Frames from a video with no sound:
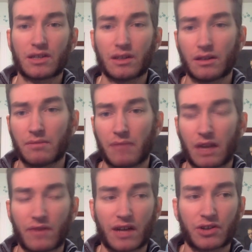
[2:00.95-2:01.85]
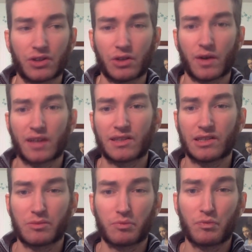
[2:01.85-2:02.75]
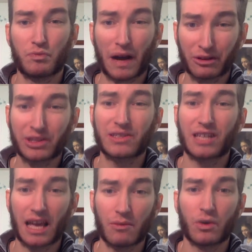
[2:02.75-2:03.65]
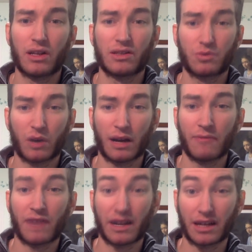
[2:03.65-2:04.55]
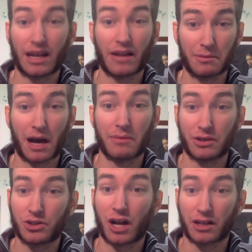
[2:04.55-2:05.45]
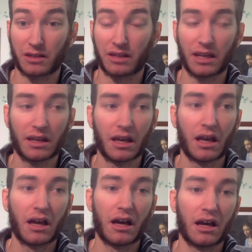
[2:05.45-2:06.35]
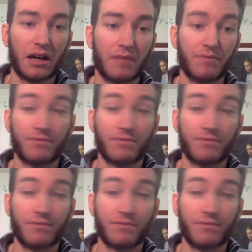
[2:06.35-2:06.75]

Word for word: to manufacture in the U.S. is about the same as what I'm finding on Alibaba, shockingly. Um,